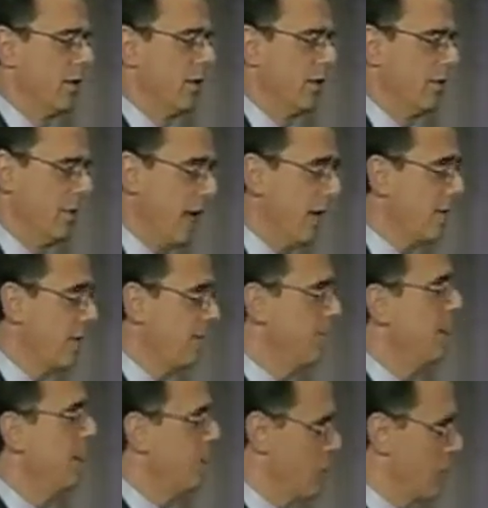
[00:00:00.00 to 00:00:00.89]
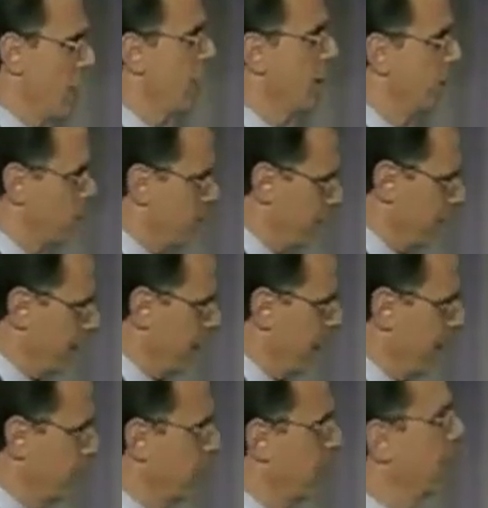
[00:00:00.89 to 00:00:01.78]
That's a big challenge, is to
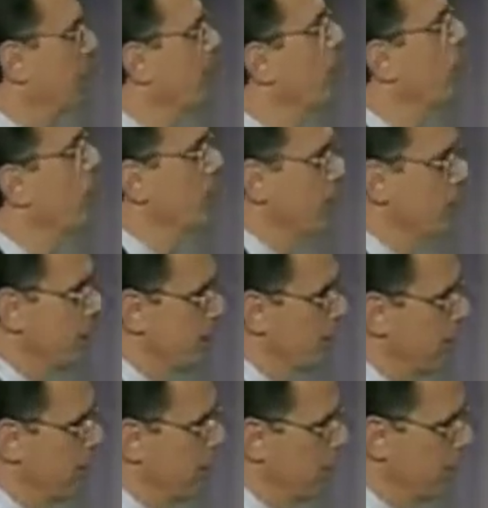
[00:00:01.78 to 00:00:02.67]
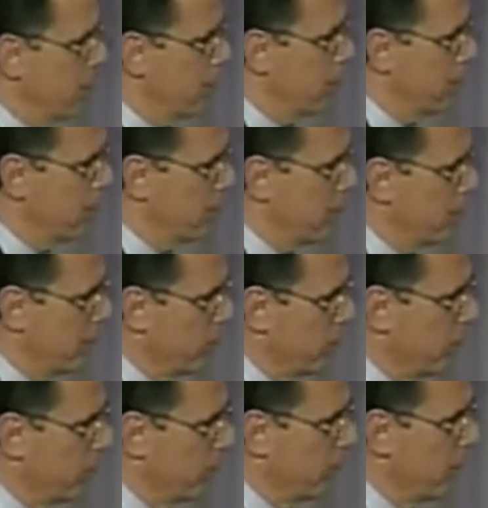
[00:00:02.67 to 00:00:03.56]
get everybody pointed in the right
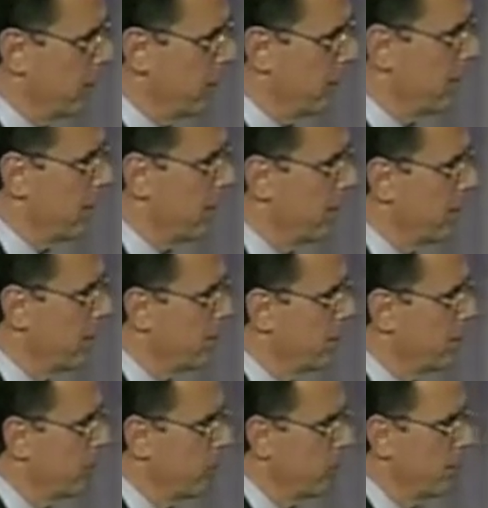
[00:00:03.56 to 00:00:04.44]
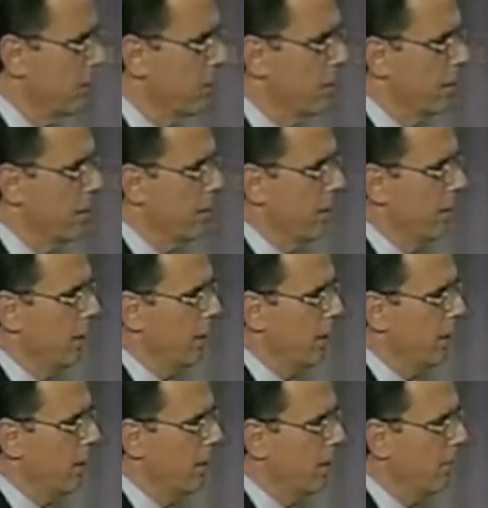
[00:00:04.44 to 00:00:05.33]
direction or in the same direction.
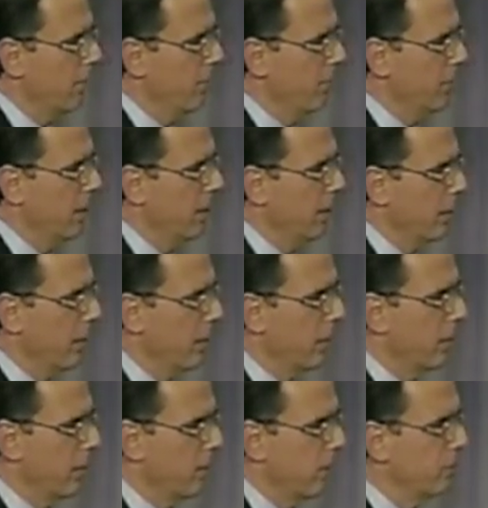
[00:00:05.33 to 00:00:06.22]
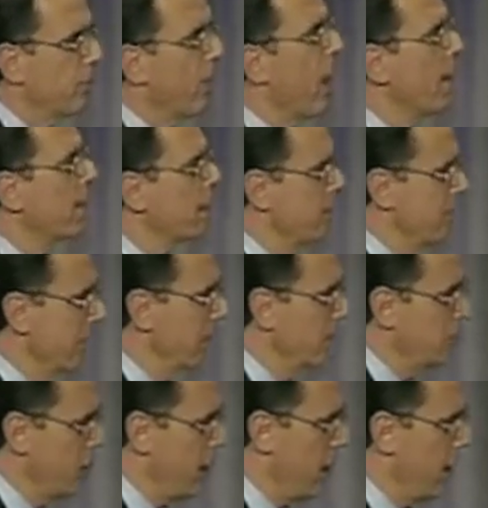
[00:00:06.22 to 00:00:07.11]
Is there a philosophy
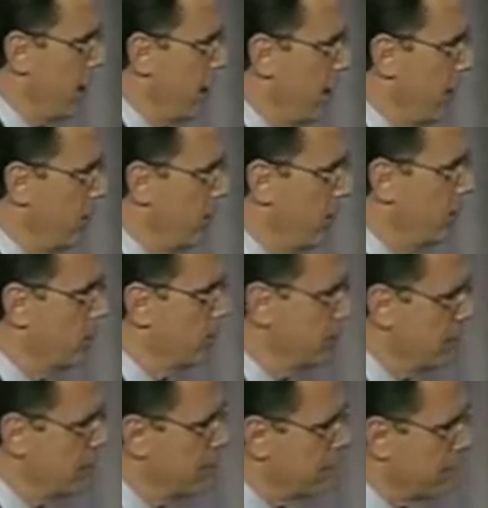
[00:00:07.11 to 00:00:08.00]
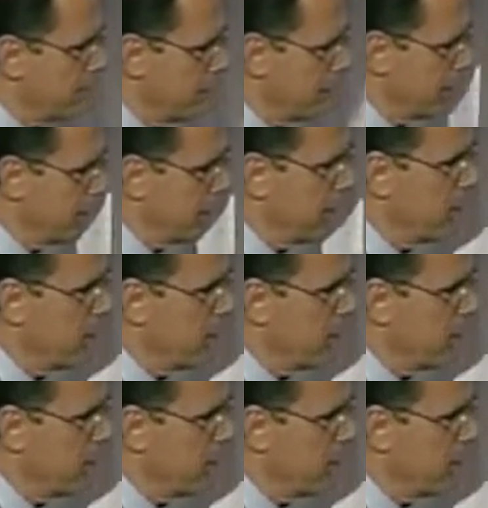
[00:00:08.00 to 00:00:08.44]
that you have that would tell us to say,